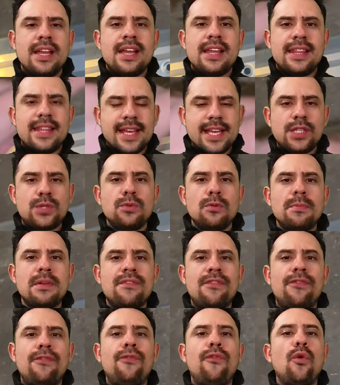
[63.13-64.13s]
This will be
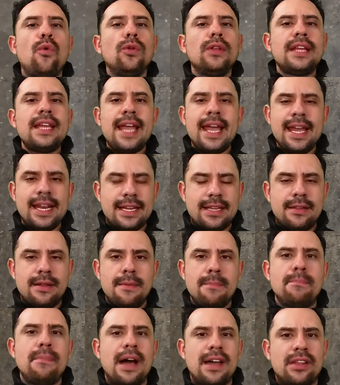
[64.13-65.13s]
fully hidden
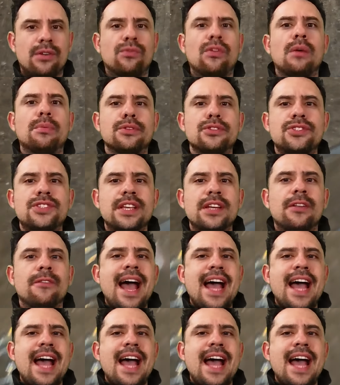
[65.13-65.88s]
by the rubber seal.